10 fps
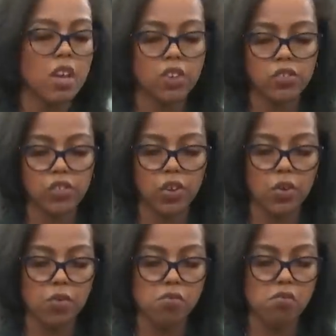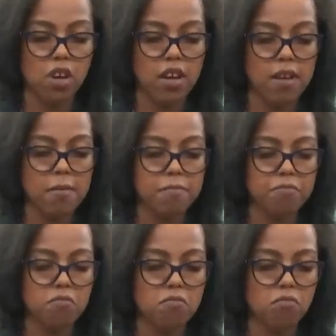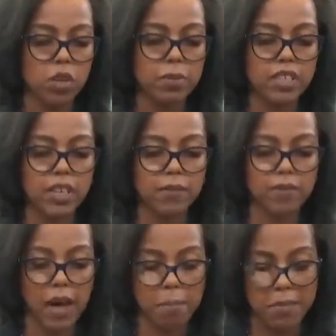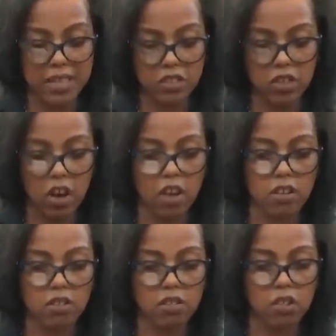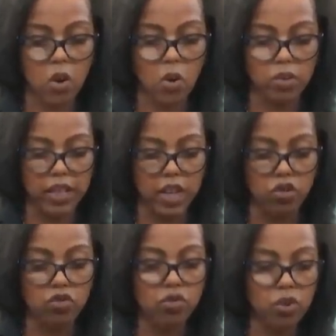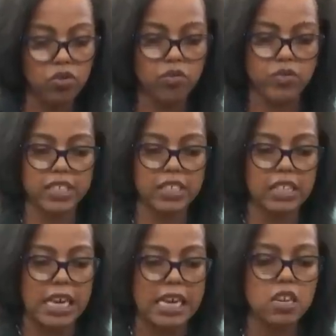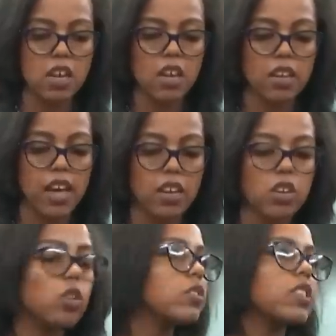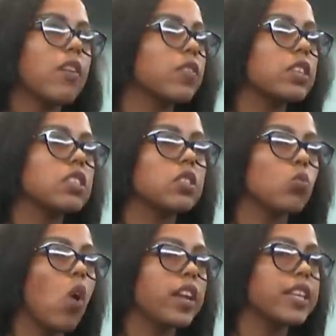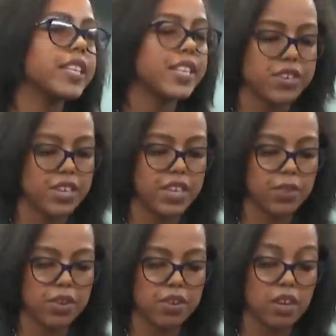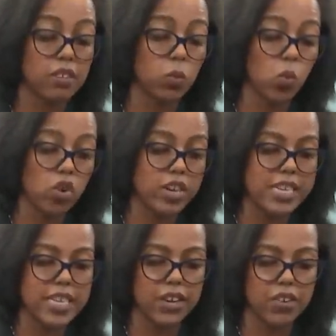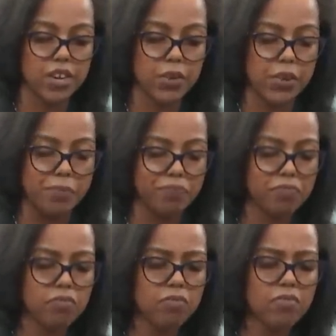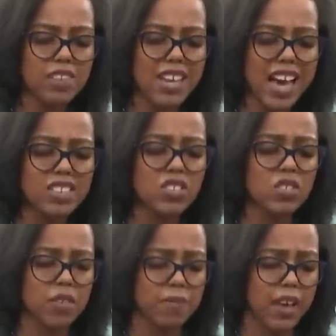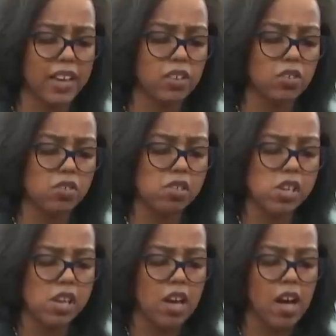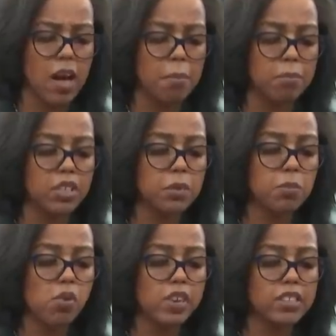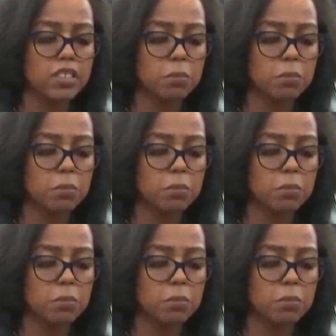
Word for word: So, um, we believe that based on the holding in Strozier v. State, that no severance is wanted here either, is warranted here either. As to the final um, bullet points,